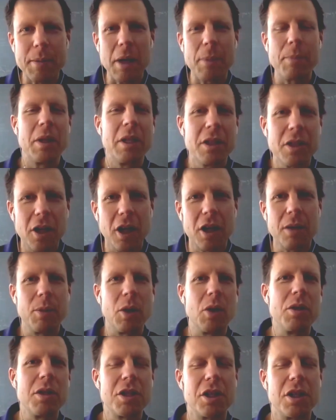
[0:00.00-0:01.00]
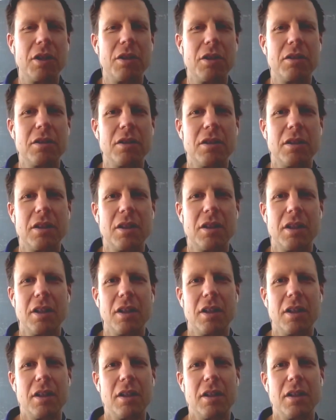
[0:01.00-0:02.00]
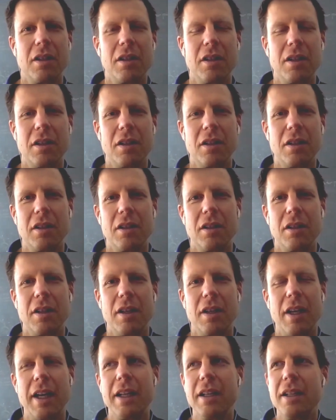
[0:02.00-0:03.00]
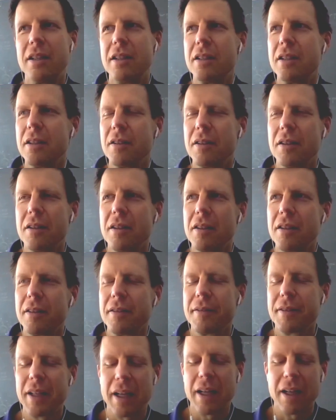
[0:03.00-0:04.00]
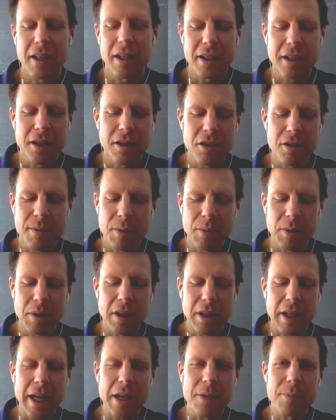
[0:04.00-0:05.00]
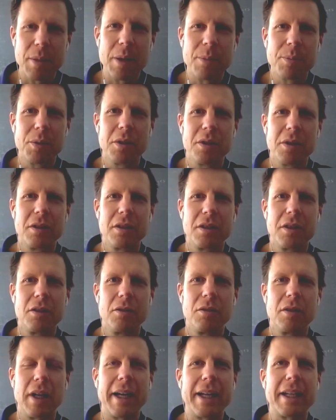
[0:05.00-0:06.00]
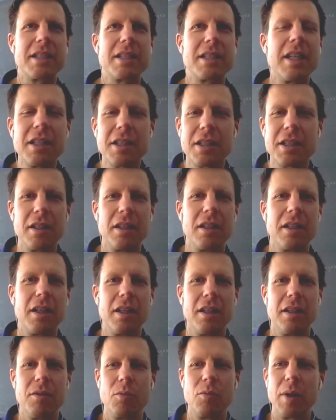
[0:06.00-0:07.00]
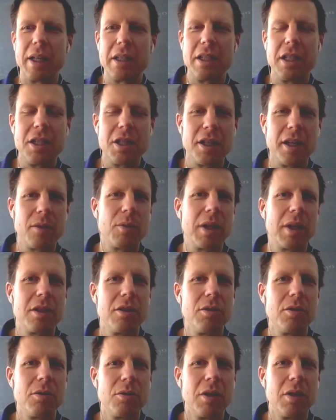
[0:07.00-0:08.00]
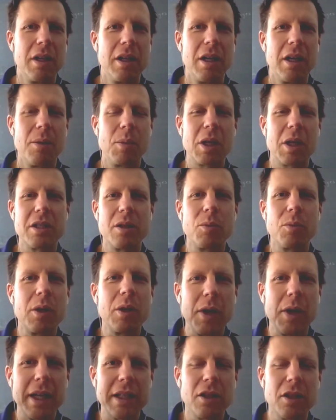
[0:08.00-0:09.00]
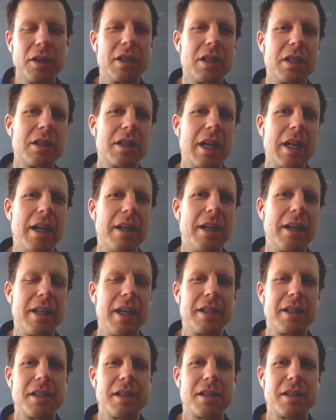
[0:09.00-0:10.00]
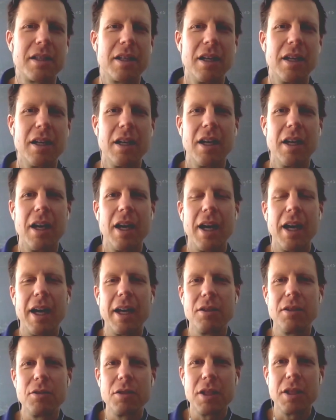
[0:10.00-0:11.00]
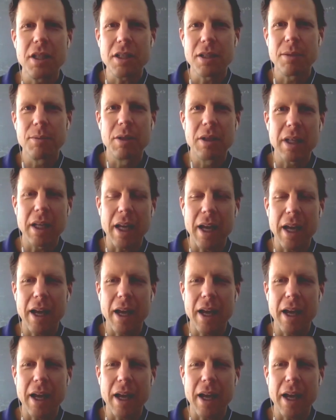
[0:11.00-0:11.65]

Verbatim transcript: up in the dog and pony show yeah and yeah, it kills me when a lot of people. You, I see this in, in when I teach at NYU because NYU has all these contests, and you see someone